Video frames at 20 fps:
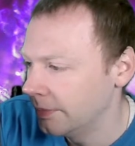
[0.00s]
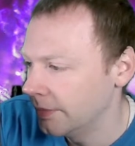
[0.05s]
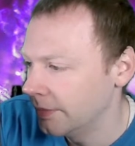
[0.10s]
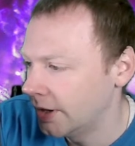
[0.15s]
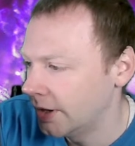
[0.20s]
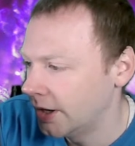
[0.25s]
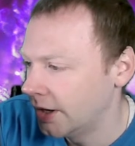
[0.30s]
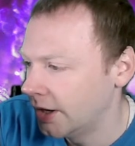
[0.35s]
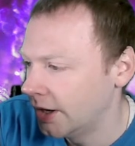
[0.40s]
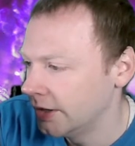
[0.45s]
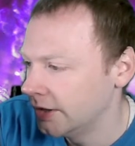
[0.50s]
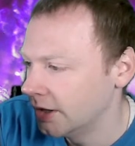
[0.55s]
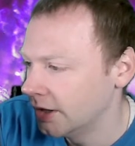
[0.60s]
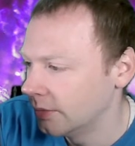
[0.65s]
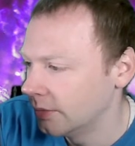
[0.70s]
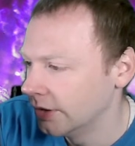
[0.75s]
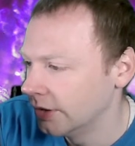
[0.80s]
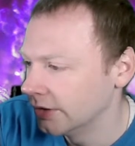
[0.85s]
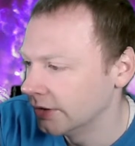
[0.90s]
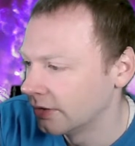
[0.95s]
I know
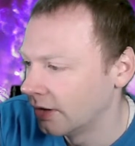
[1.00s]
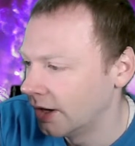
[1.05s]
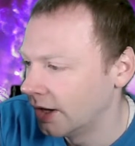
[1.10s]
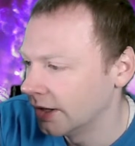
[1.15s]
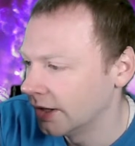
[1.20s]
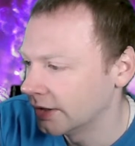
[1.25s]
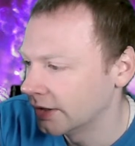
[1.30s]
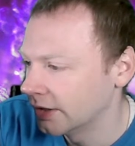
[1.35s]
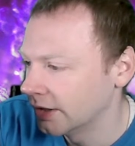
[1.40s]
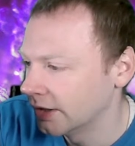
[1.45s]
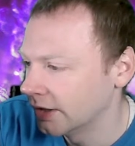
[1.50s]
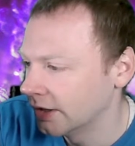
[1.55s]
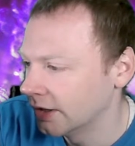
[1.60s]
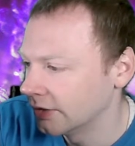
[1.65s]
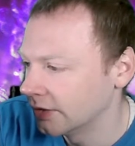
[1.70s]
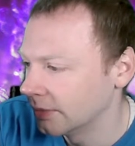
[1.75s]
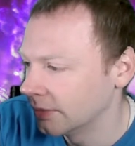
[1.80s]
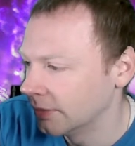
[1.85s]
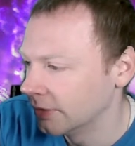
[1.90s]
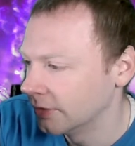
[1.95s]
what it's like
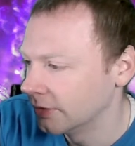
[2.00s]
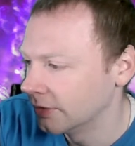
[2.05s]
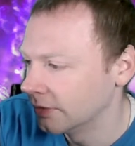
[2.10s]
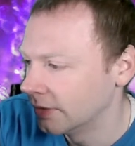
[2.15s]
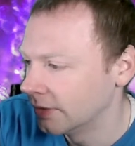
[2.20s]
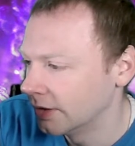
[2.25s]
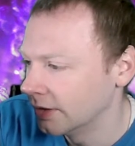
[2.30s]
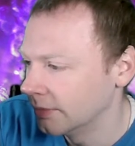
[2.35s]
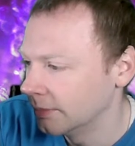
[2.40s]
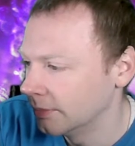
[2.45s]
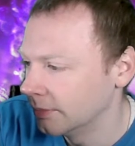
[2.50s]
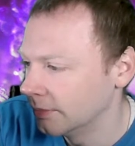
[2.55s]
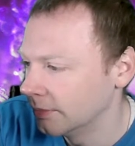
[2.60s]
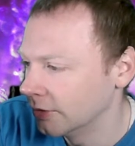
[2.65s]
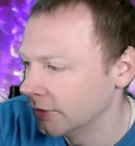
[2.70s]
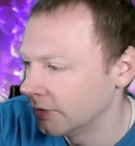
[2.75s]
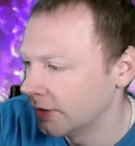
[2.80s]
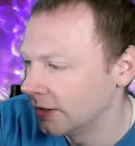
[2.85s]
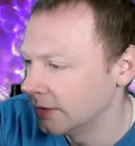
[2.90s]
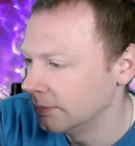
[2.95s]
as I'm
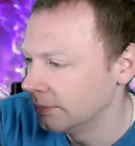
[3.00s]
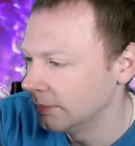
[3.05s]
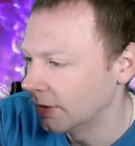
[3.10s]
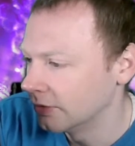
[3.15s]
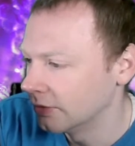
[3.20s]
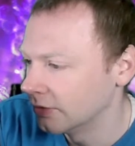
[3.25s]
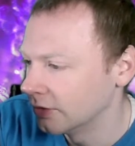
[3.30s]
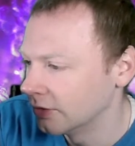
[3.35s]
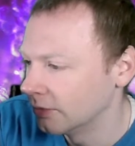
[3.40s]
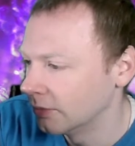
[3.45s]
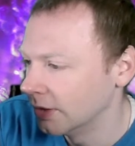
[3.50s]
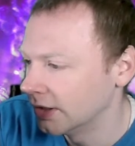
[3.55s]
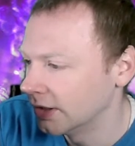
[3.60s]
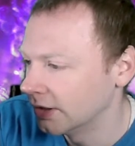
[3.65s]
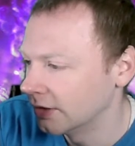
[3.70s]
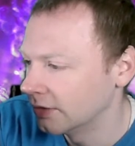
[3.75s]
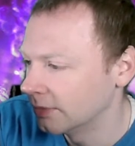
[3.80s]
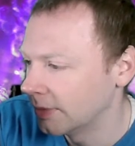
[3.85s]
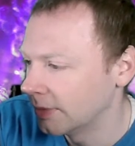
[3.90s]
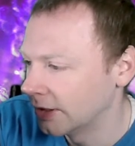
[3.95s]
moderating most of the week.
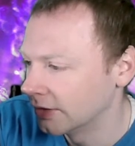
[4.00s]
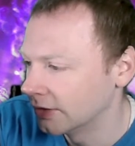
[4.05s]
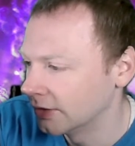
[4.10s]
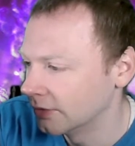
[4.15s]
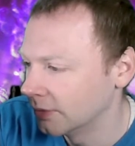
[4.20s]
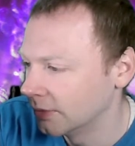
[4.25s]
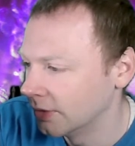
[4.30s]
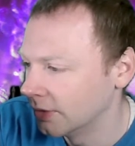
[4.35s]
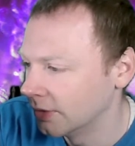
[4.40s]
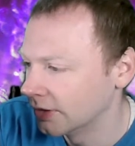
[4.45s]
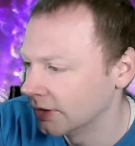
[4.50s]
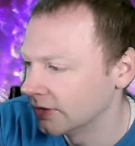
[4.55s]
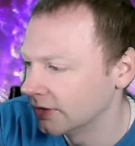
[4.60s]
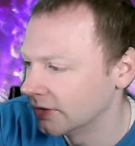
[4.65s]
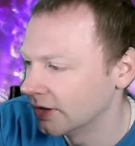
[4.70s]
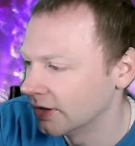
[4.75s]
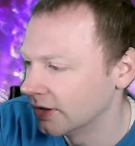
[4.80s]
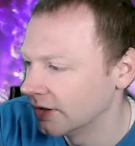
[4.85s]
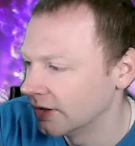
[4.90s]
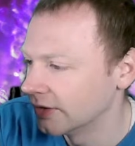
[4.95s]
A spanner's work is
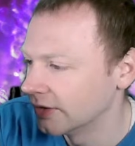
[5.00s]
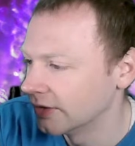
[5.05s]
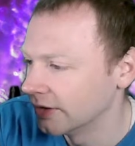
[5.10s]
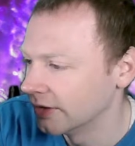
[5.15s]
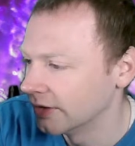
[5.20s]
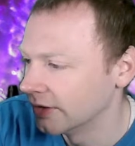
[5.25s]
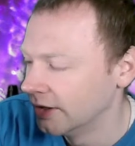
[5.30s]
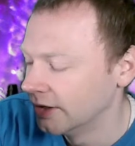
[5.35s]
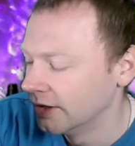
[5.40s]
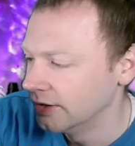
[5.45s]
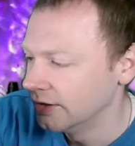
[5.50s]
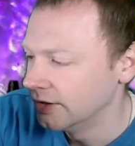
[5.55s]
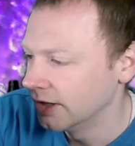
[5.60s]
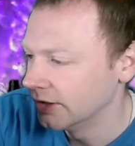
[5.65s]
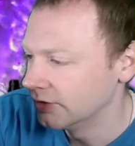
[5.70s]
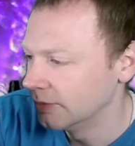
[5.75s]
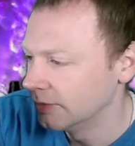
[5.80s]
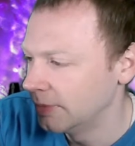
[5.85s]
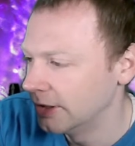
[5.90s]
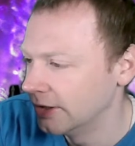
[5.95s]
never done.
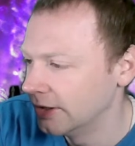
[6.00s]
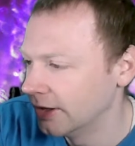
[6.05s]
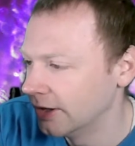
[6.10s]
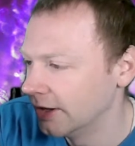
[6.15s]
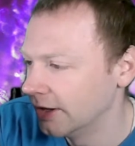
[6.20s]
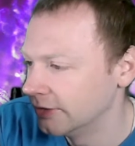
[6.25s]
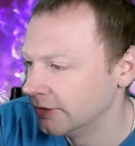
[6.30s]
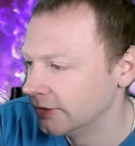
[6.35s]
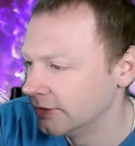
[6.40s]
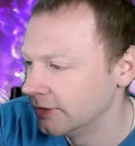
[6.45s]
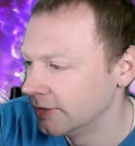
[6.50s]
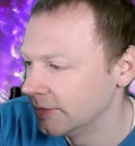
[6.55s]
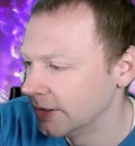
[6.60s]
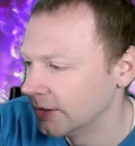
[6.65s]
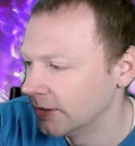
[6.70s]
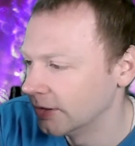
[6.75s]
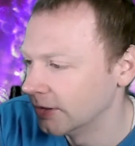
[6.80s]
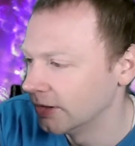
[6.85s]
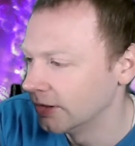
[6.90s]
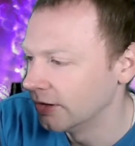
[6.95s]
Yes, you've been doing
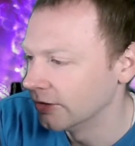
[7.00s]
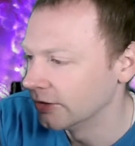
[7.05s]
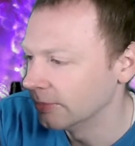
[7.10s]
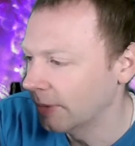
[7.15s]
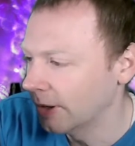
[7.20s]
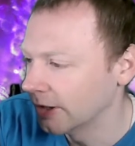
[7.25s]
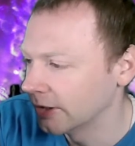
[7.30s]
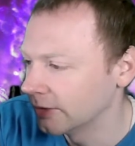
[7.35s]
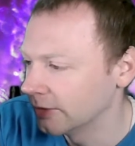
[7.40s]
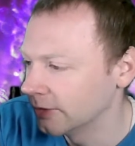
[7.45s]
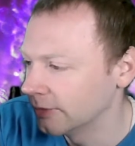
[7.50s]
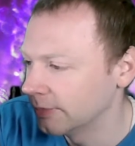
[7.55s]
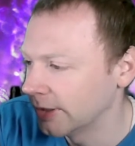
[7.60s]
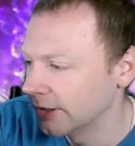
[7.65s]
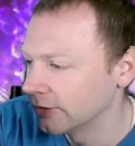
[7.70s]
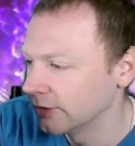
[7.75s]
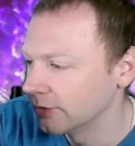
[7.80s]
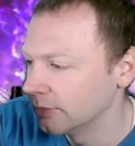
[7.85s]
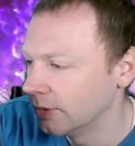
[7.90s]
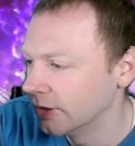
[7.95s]
a lot of
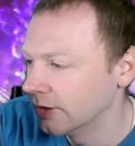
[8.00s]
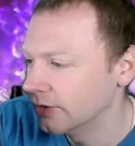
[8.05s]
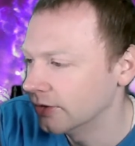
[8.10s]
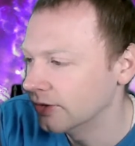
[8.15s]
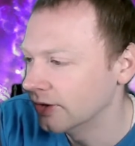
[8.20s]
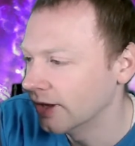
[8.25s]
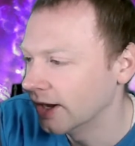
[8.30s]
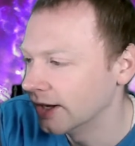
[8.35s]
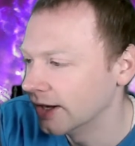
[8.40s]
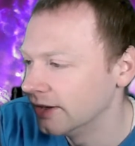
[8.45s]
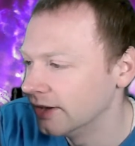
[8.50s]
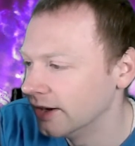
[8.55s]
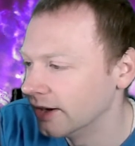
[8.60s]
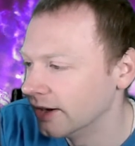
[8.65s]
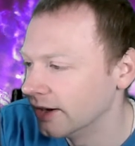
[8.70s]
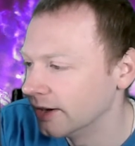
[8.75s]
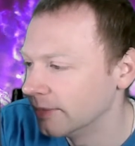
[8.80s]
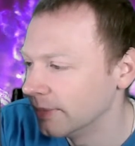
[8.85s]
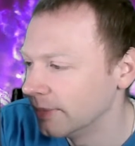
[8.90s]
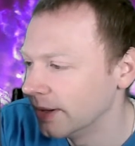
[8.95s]
spanner's works today,
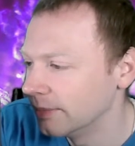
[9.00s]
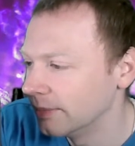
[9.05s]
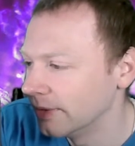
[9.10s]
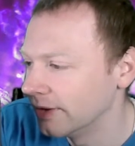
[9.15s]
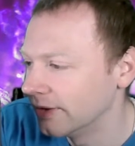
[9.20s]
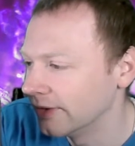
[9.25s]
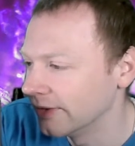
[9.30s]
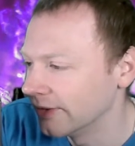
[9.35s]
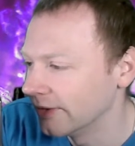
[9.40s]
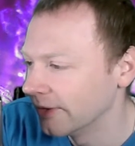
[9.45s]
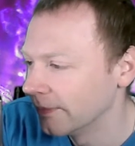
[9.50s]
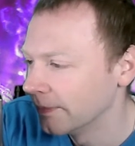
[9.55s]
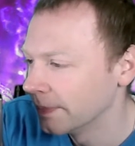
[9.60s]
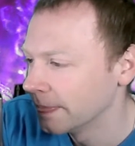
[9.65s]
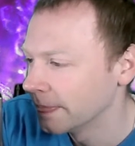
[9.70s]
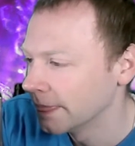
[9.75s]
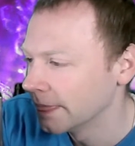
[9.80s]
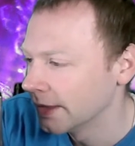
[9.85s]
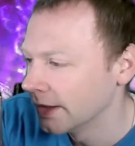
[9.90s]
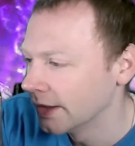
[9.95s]
Mad Monk.
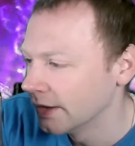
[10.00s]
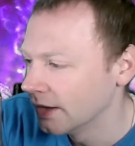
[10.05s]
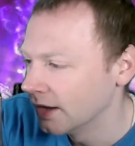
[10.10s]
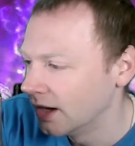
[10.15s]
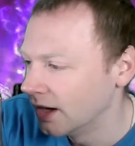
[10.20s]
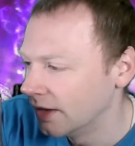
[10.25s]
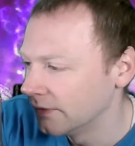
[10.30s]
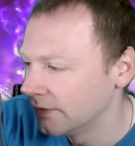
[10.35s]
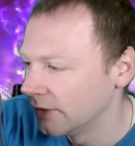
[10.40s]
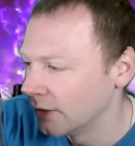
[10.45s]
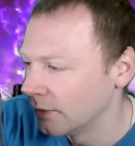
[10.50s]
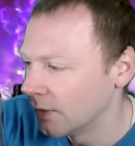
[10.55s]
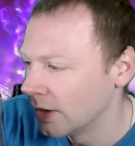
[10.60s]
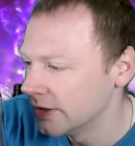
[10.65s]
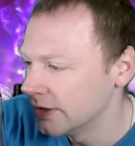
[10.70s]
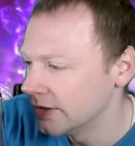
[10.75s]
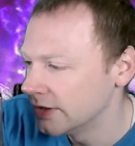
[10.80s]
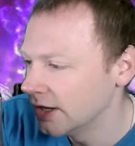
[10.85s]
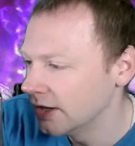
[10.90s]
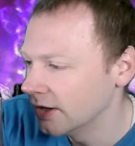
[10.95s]
After
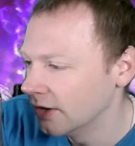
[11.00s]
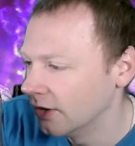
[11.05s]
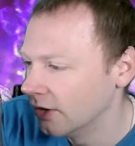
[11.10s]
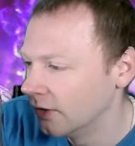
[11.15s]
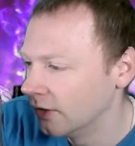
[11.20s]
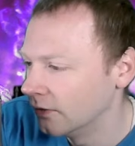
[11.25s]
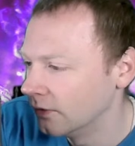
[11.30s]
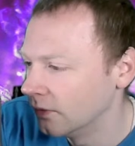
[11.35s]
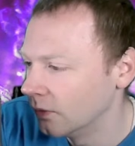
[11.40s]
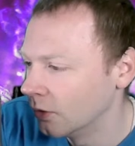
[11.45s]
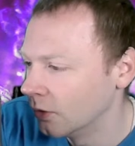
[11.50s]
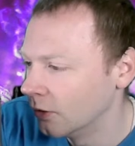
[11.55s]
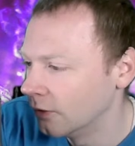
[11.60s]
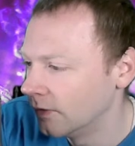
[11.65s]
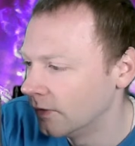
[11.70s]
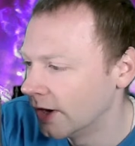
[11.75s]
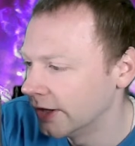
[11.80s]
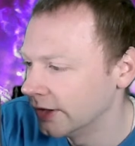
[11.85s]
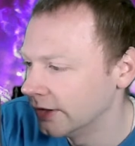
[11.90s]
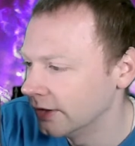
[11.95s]
1 year of war,
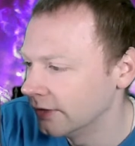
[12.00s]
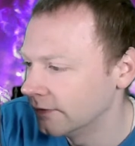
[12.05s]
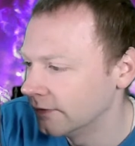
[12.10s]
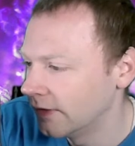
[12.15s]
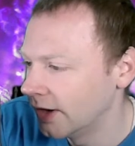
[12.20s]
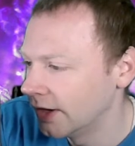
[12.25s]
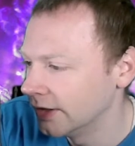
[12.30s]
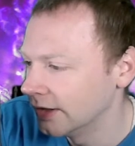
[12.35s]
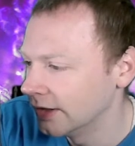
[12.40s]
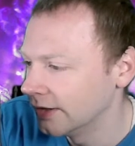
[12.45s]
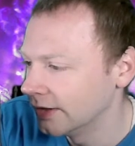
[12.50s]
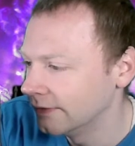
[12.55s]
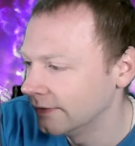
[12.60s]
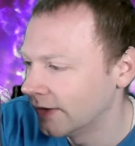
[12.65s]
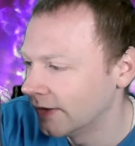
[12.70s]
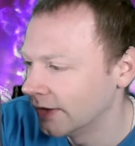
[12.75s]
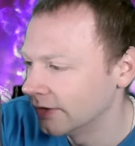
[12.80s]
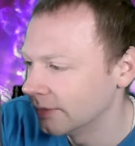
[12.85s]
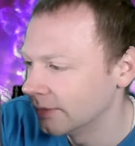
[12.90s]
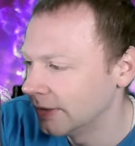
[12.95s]
finally
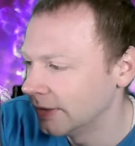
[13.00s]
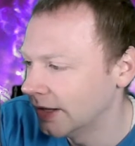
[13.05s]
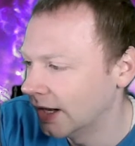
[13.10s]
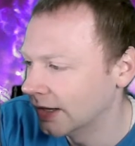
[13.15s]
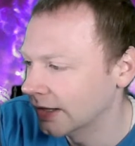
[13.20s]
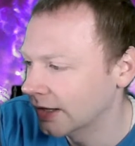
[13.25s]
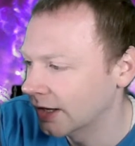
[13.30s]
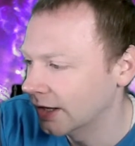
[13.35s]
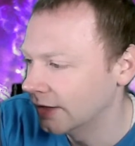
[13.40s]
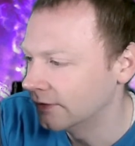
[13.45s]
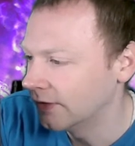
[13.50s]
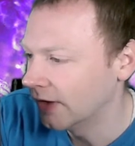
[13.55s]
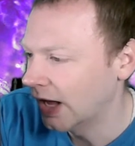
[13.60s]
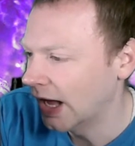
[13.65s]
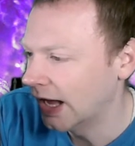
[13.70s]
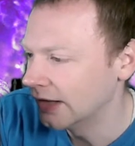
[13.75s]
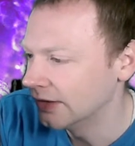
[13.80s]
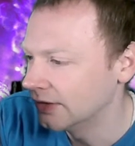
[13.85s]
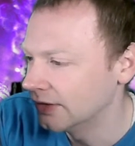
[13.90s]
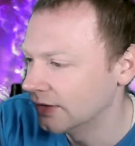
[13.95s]
funds have been allocated for
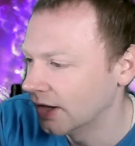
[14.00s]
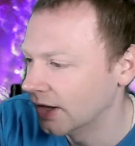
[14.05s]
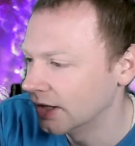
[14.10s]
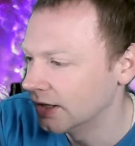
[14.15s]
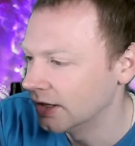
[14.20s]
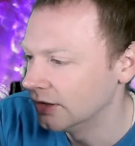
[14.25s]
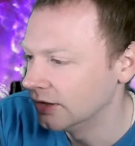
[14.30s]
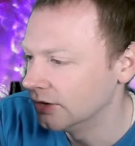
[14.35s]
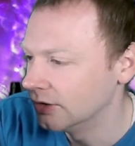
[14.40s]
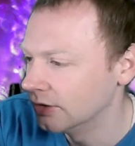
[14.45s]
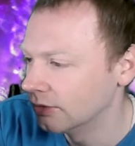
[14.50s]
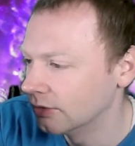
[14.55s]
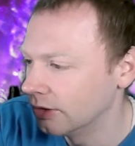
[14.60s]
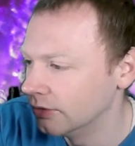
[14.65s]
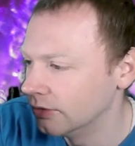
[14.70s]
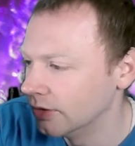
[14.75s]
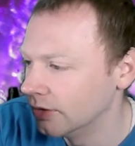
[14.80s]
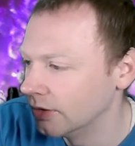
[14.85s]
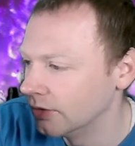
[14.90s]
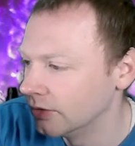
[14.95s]
aid today in
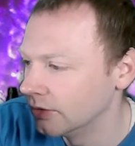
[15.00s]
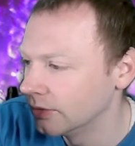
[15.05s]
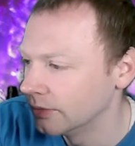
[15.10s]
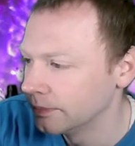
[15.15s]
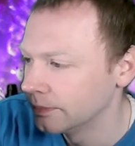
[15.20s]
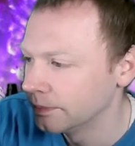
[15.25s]
Euronews.